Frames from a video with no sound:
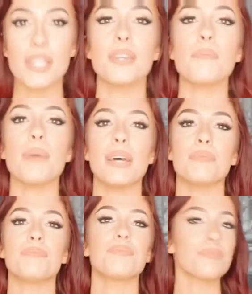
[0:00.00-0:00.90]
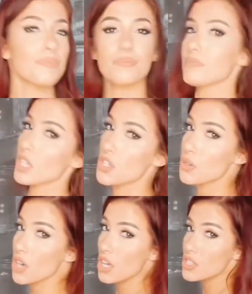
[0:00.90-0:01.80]
in, but you
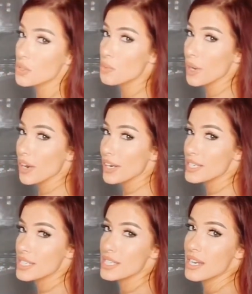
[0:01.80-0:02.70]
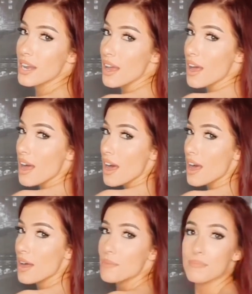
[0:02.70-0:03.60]
can also wear it
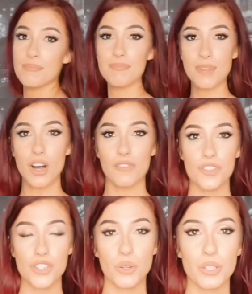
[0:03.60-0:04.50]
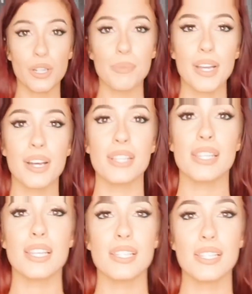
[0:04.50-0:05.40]
off the shoulder because
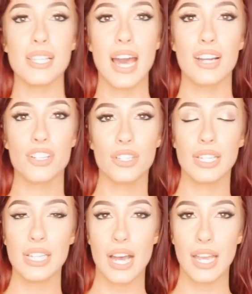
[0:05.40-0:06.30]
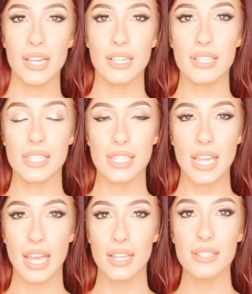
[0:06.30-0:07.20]
this is actually tight and it
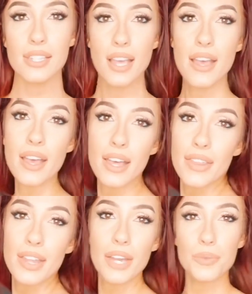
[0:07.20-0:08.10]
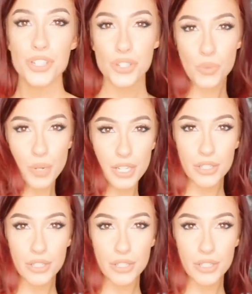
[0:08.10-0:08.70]
stays, and then I would just wear it